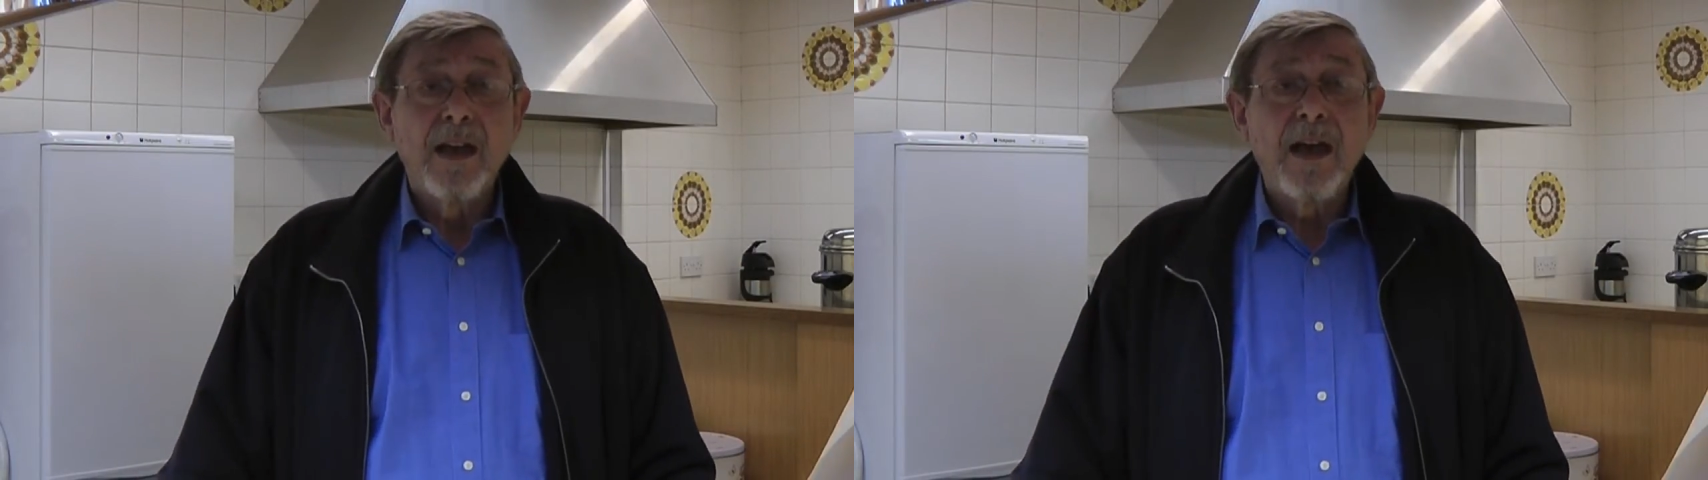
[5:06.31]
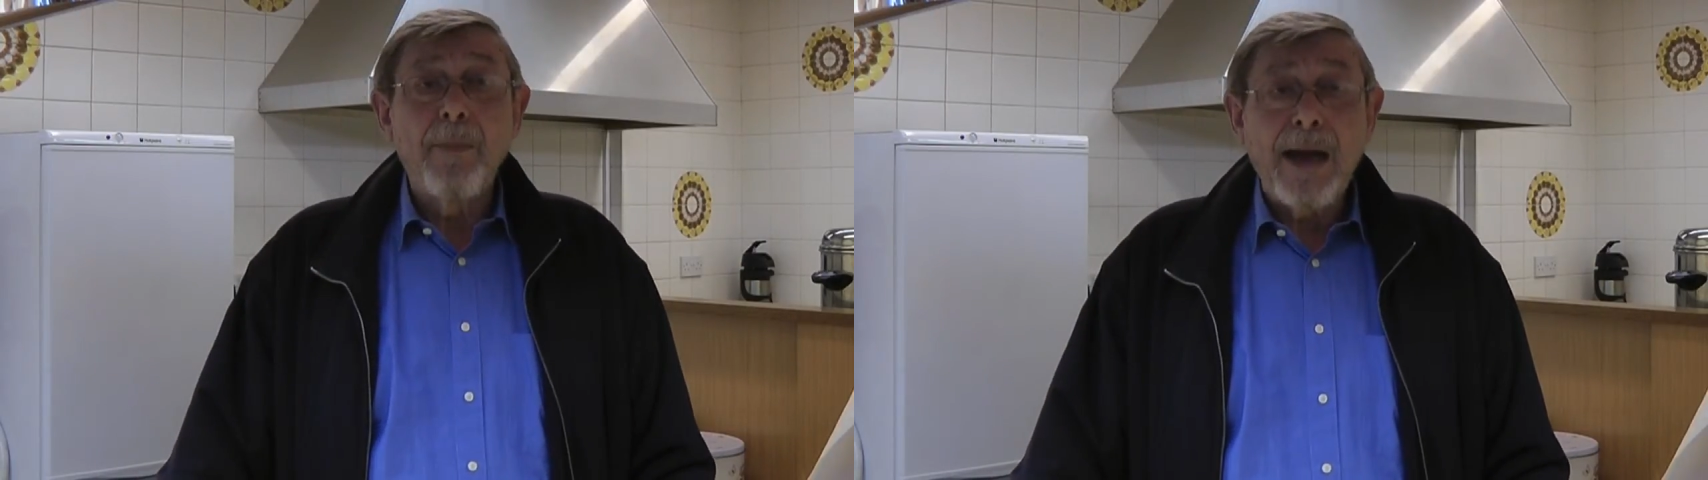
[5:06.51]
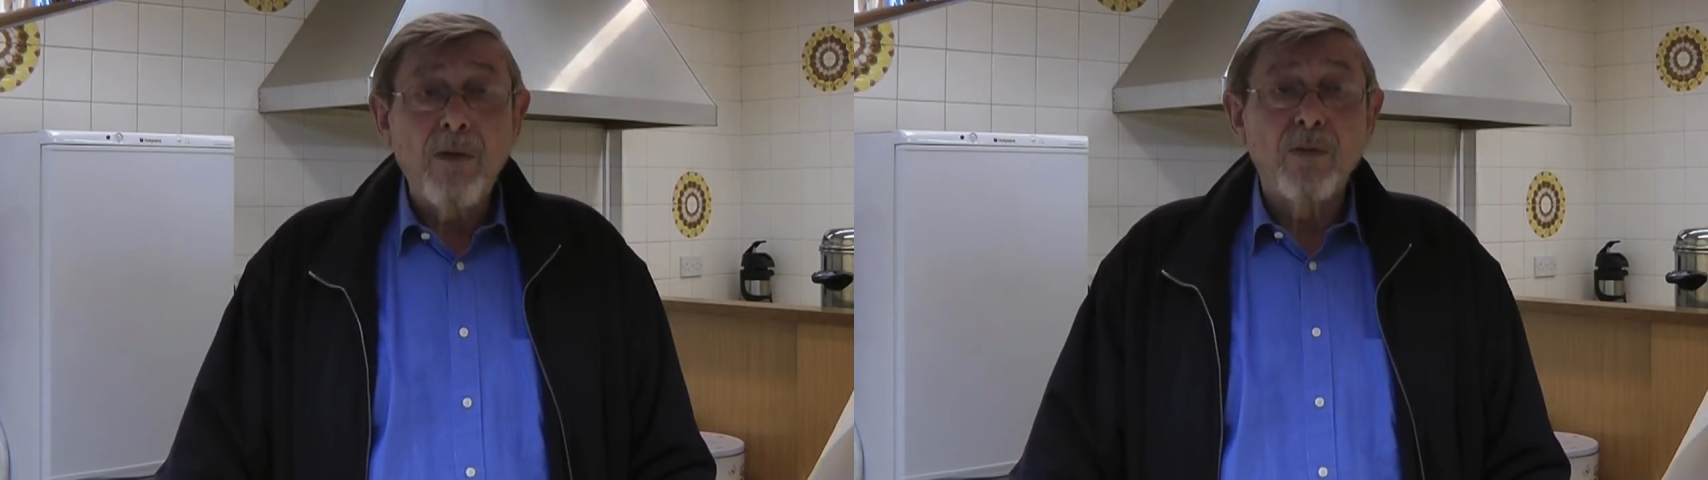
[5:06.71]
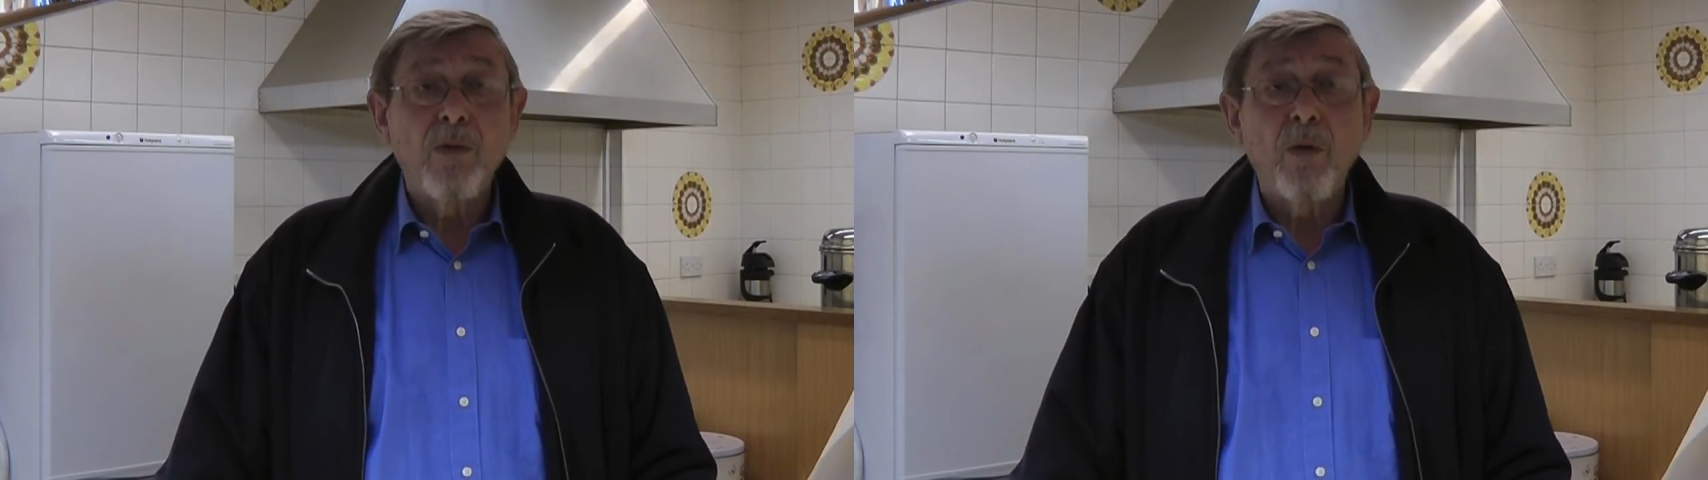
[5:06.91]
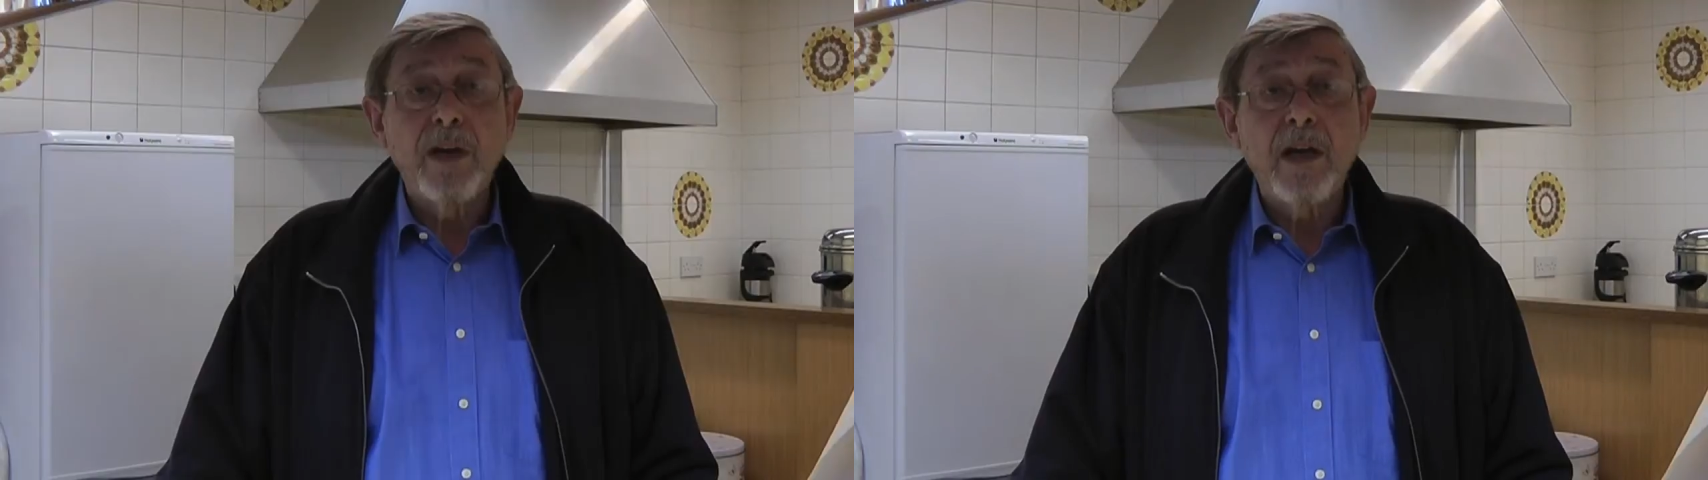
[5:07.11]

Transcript: about what we're